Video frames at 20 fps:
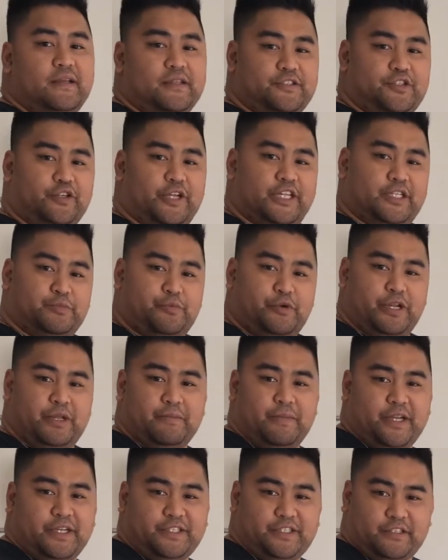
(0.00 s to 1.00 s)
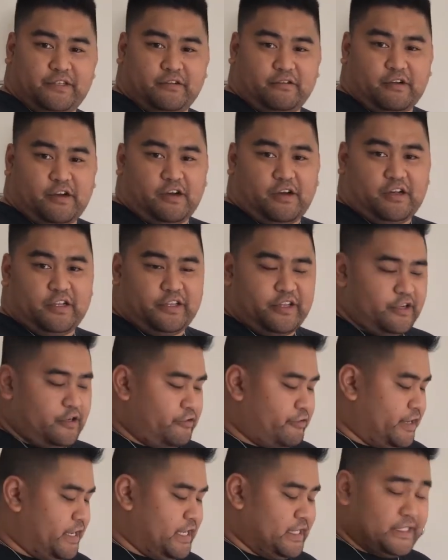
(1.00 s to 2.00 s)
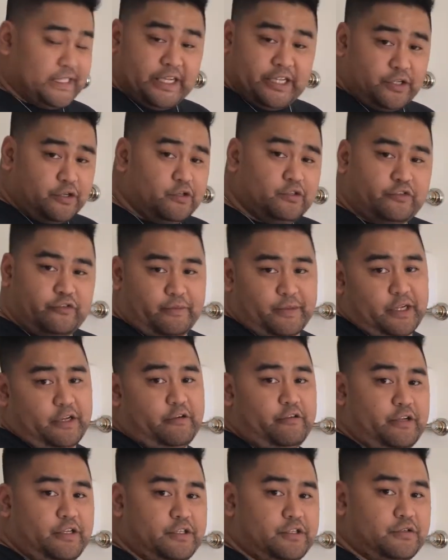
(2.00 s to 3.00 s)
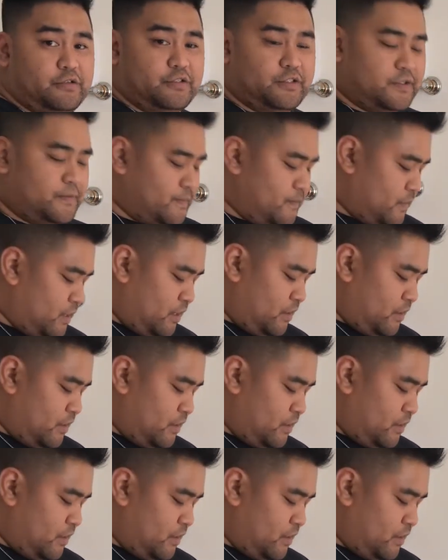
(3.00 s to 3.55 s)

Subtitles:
So that's pretty much all the ingredients I use for my green juice.